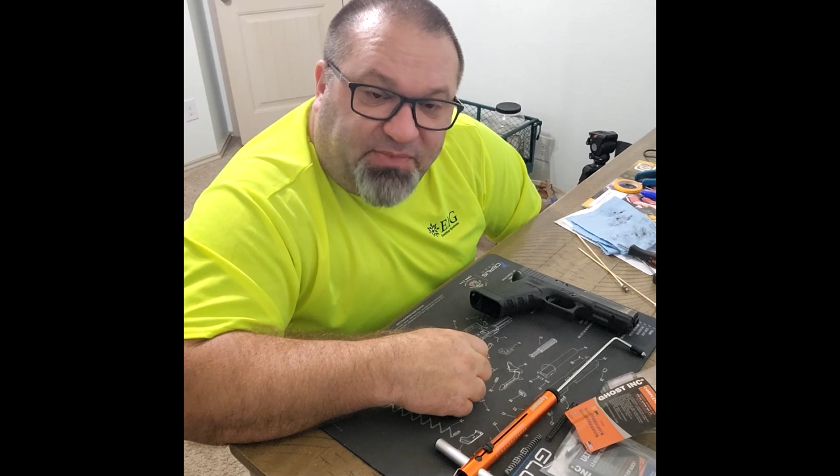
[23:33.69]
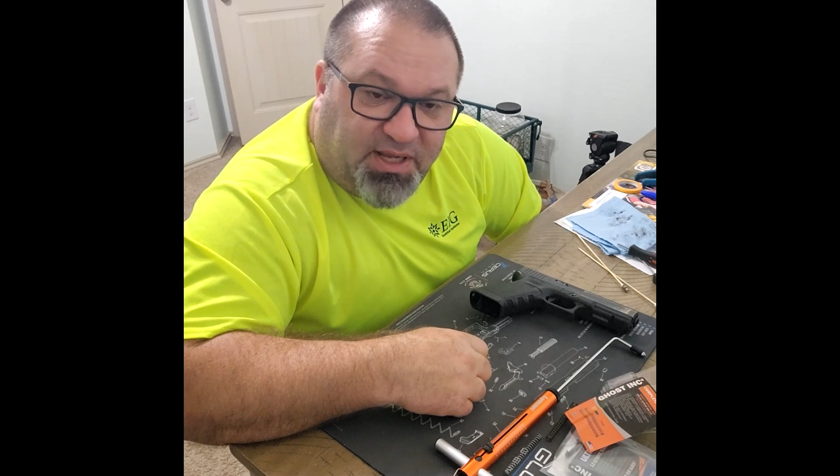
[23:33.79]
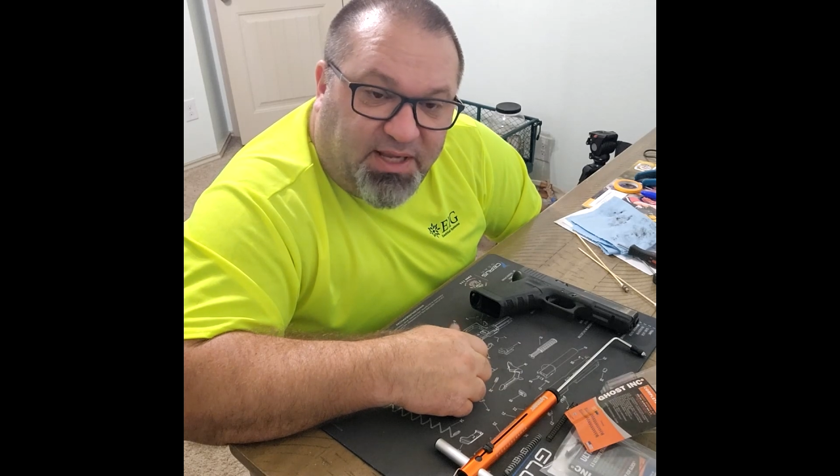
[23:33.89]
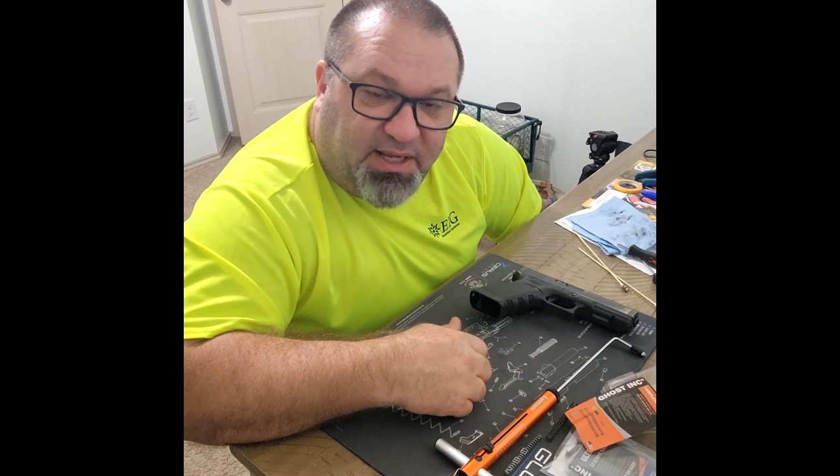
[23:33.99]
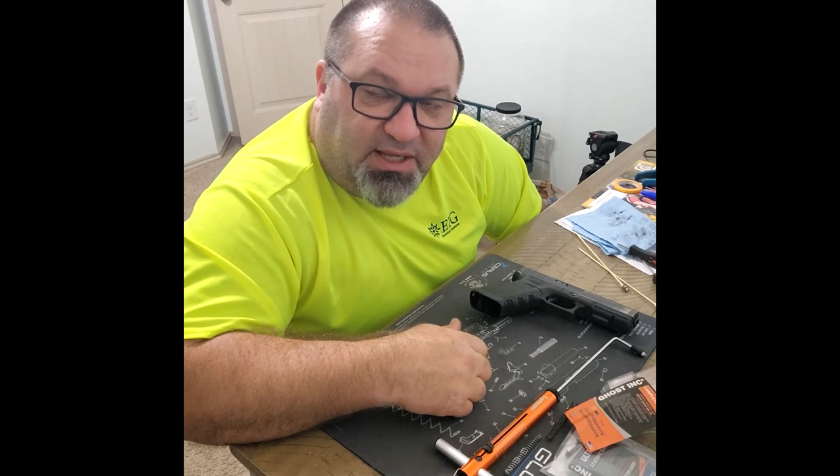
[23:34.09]

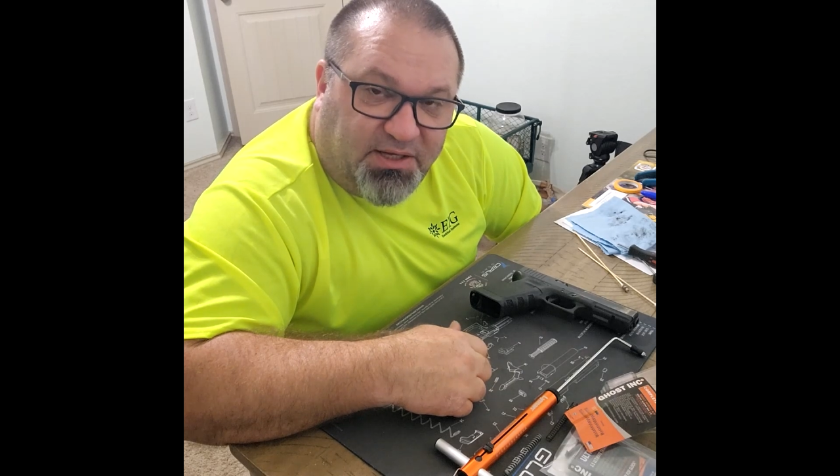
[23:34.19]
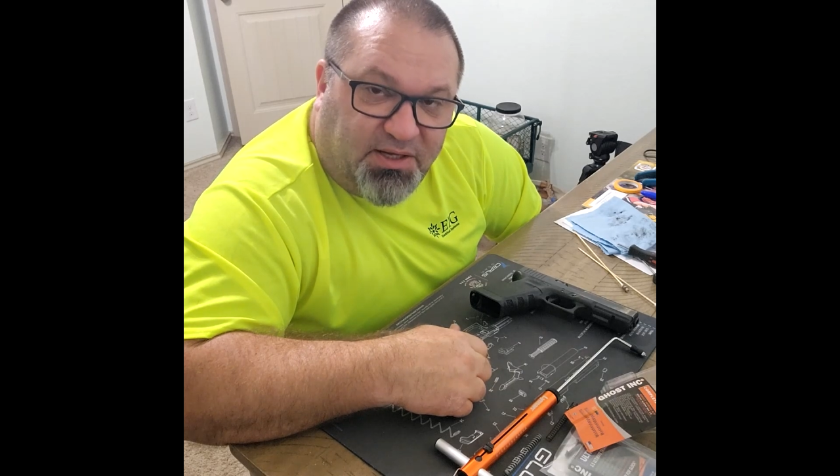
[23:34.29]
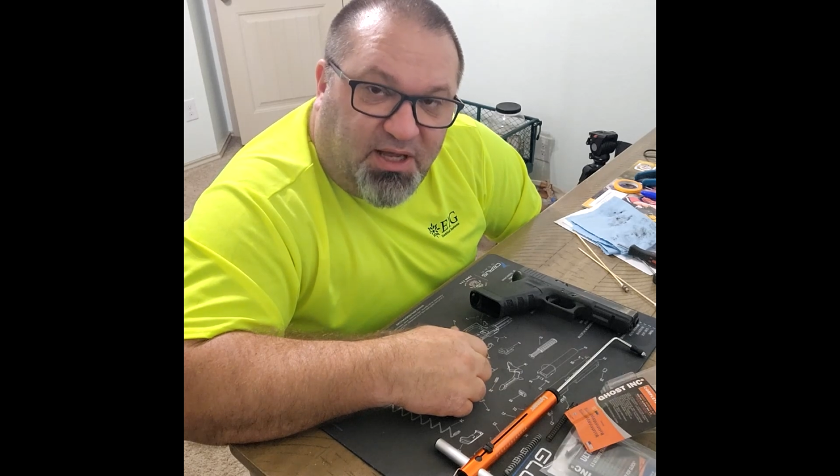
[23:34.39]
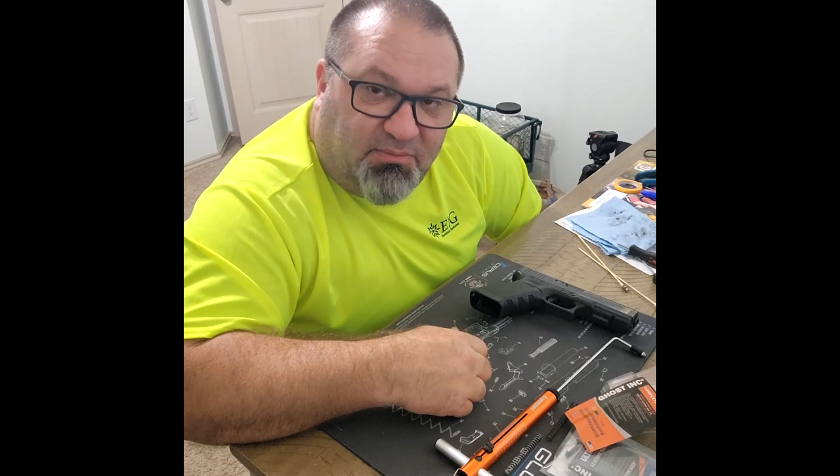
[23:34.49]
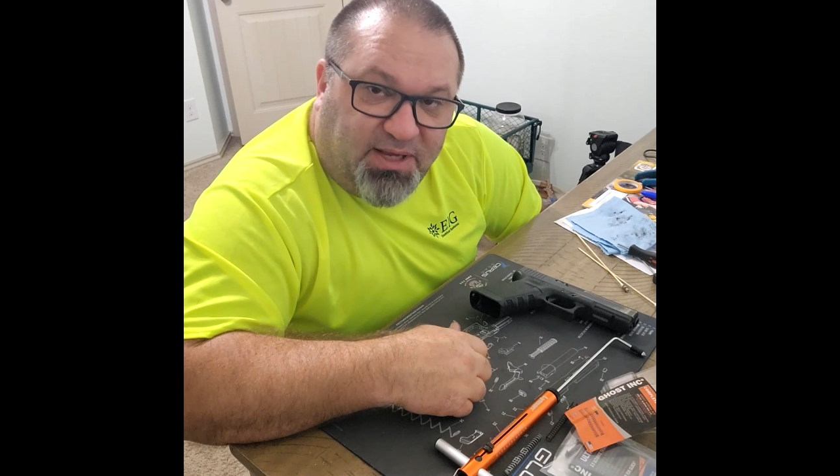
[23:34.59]
and
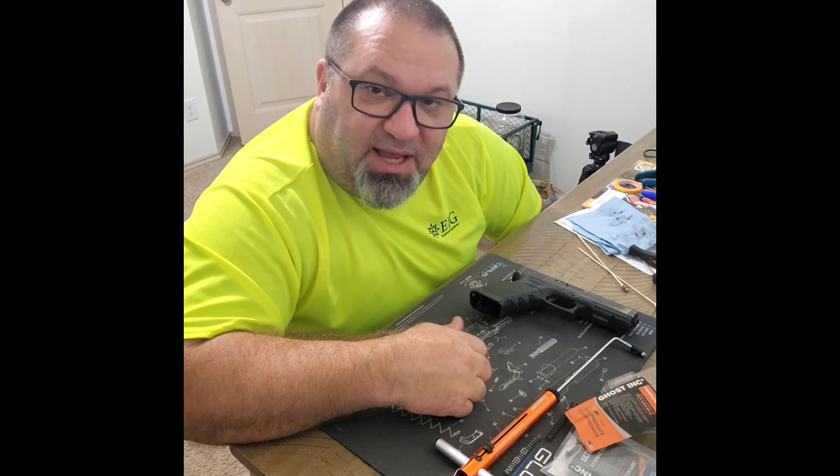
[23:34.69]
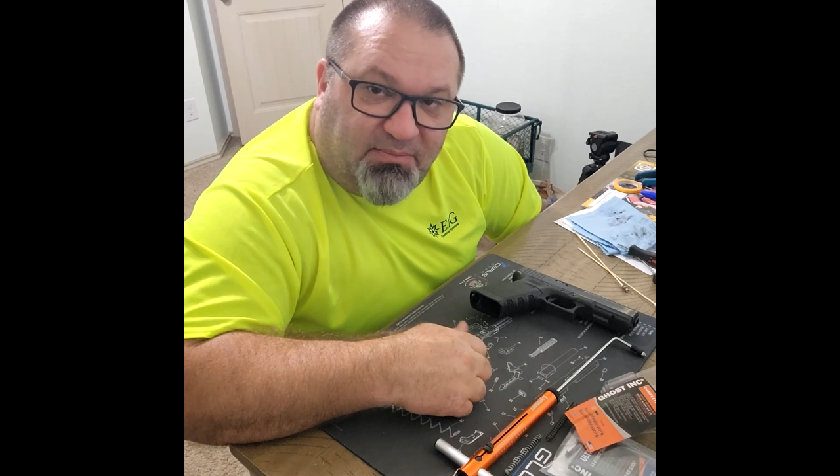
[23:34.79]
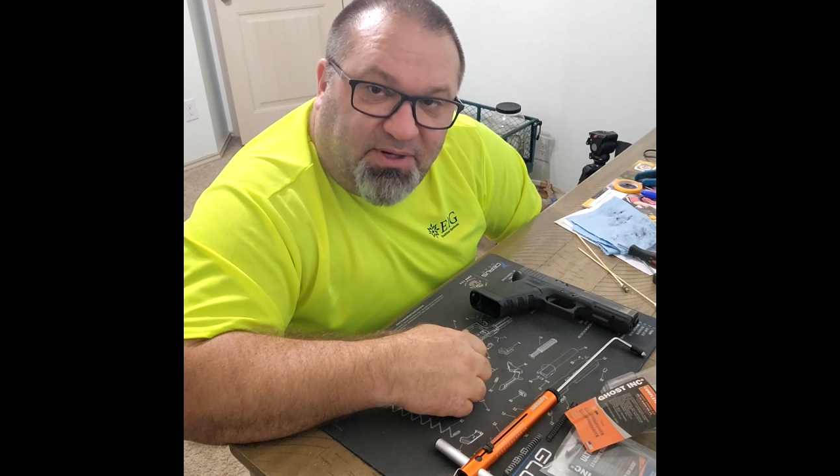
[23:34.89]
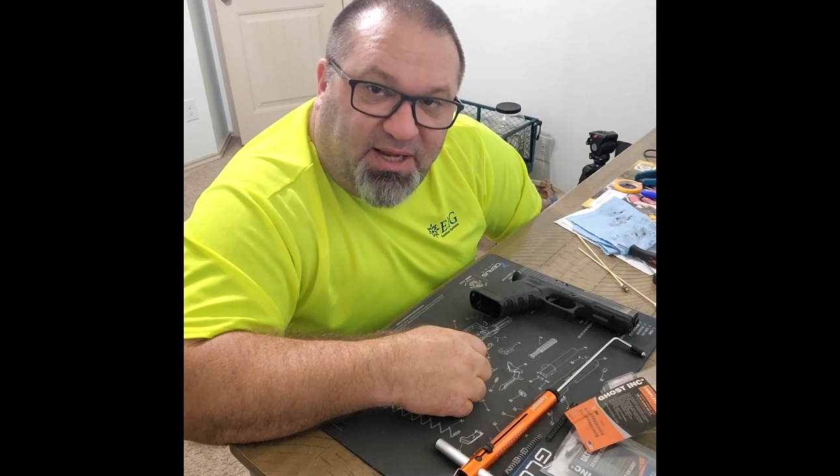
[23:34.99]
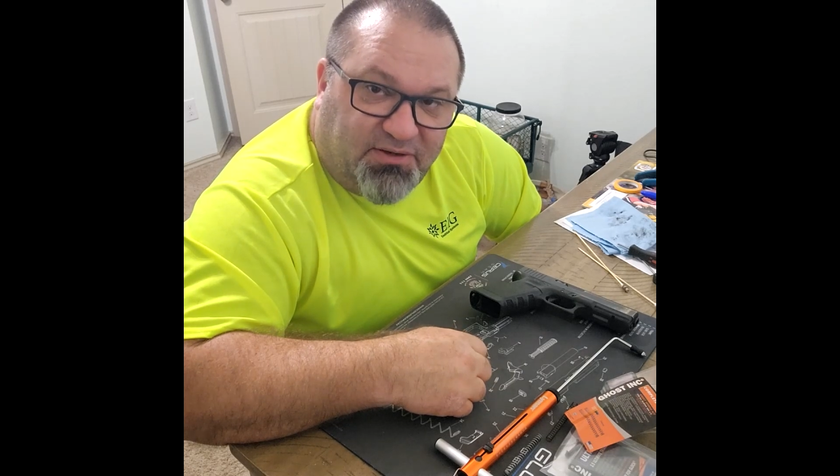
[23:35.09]
I'll be
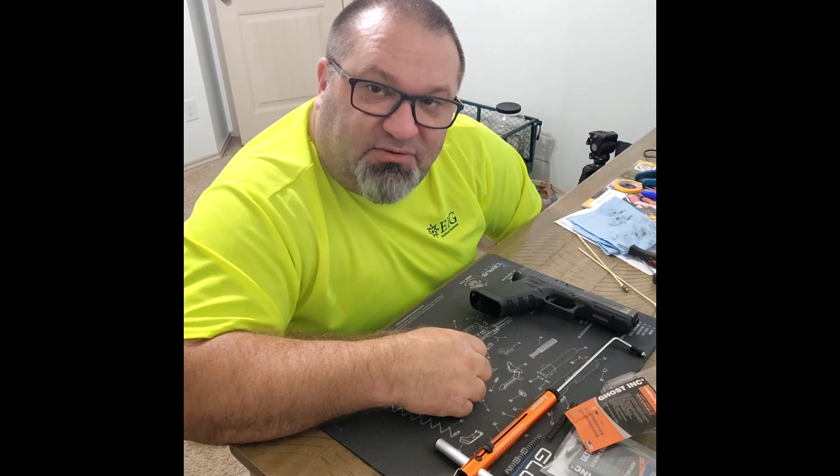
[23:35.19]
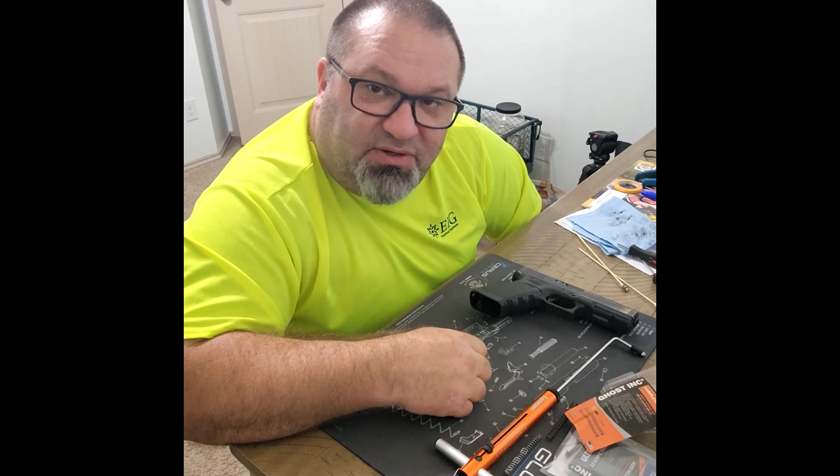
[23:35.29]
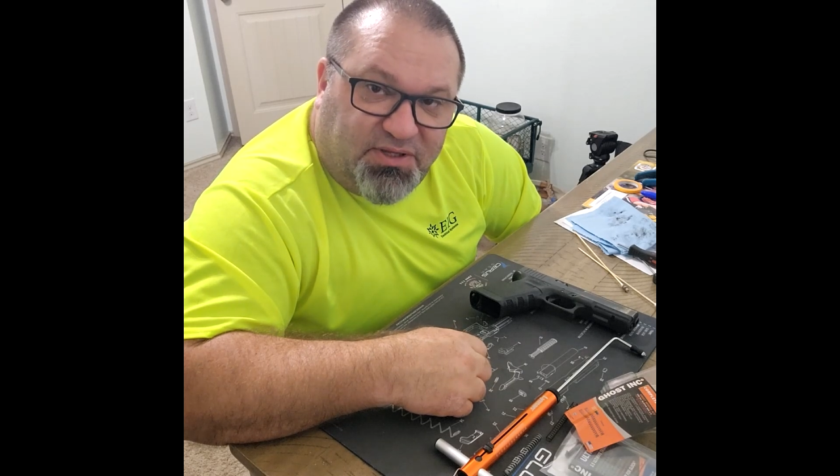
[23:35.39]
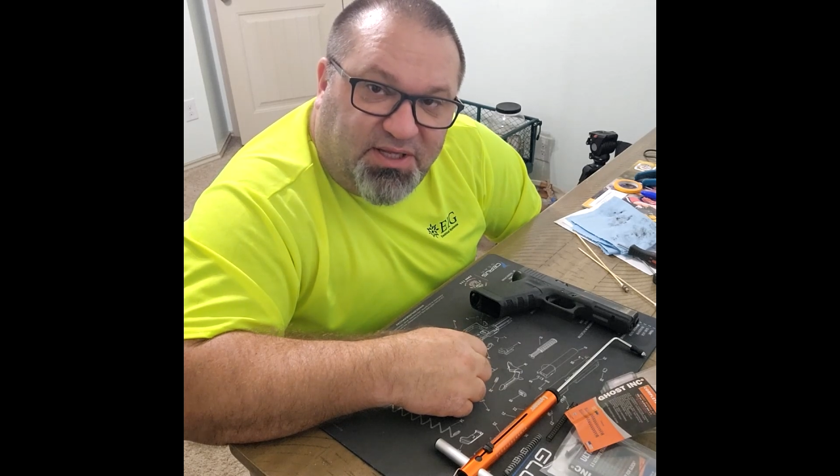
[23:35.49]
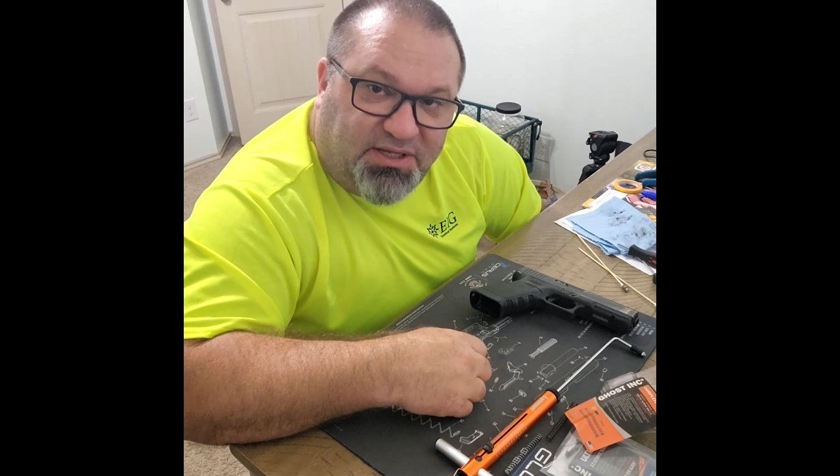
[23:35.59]
happy to answer
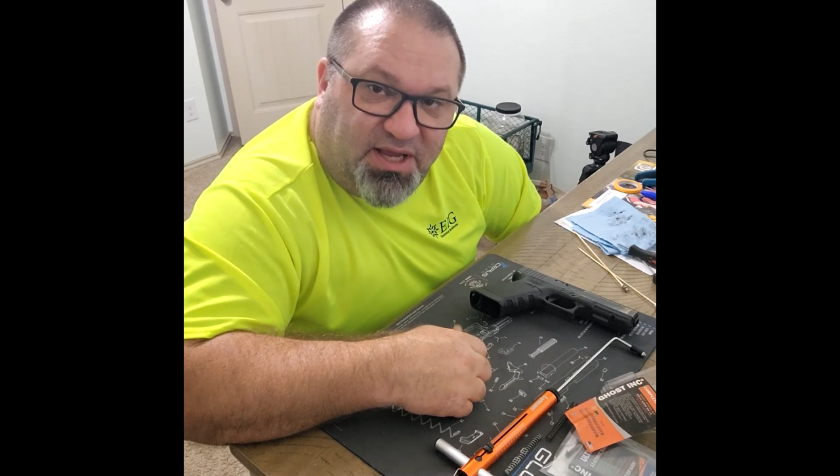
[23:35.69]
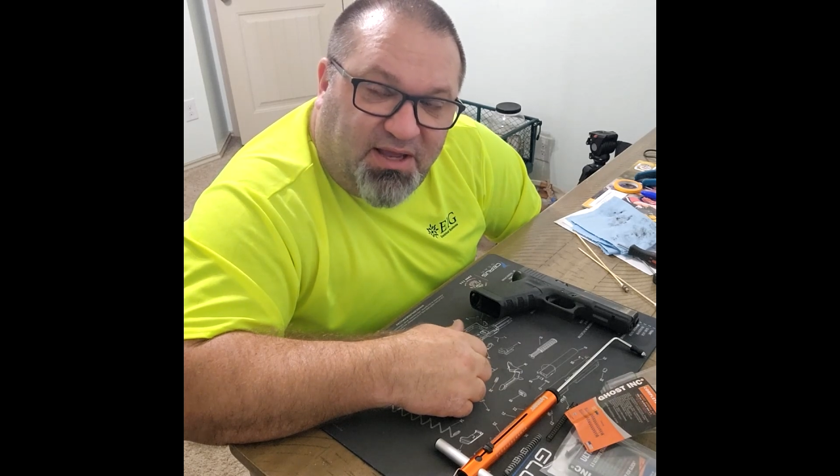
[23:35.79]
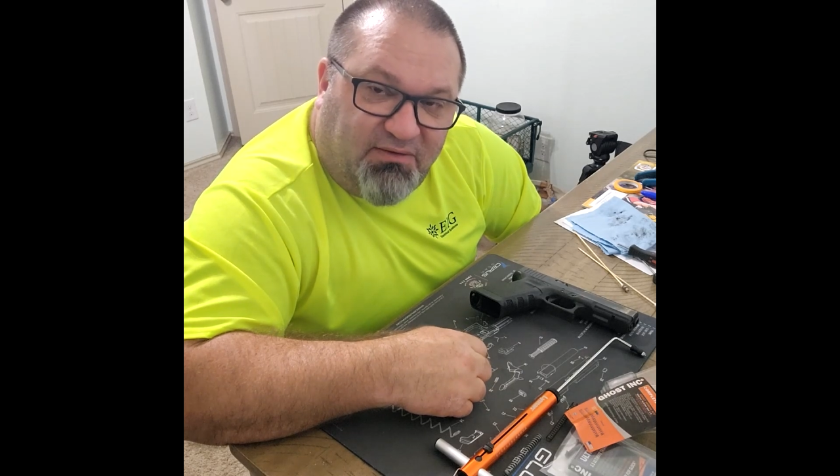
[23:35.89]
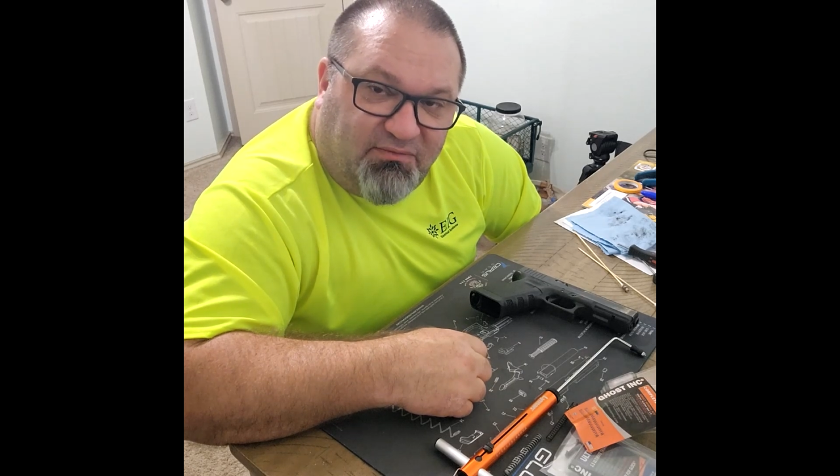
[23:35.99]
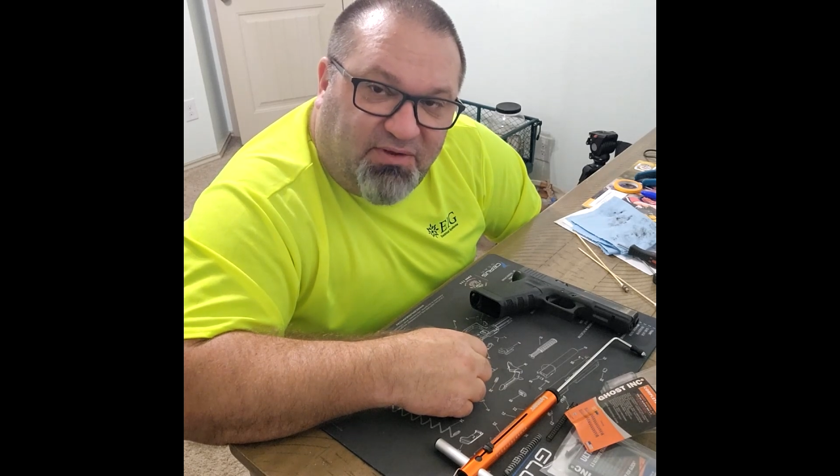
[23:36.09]
anything you have.